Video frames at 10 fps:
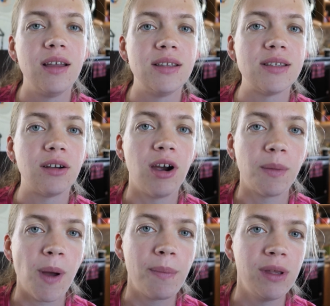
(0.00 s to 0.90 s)
It's a
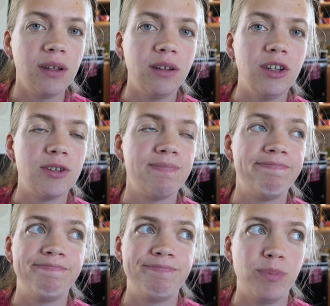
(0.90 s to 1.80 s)
crock pot meal and you
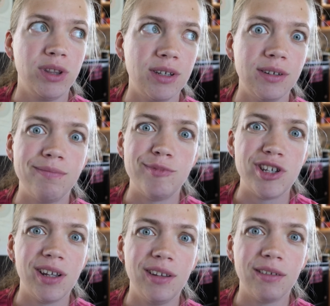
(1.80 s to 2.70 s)
put the
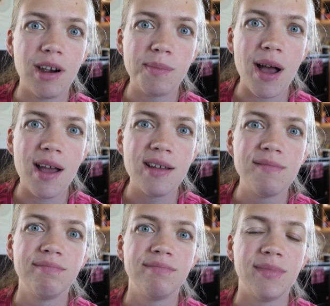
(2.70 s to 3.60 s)
chicken in the crock pot,
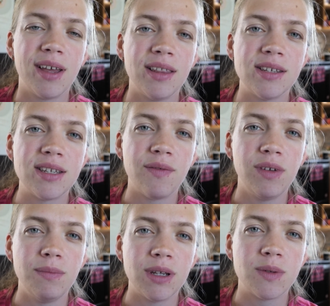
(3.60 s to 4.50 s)
add the
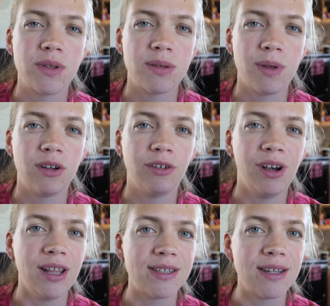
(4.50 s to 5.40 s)
stuffing mixed with some other
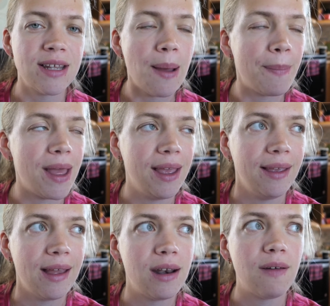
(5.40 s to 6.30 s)
ingredients on top,
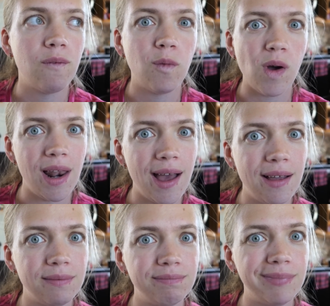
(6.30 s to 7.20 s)
and
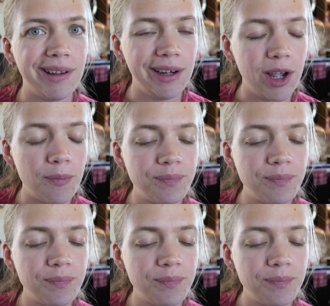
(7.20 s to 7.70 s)
voila, there you go.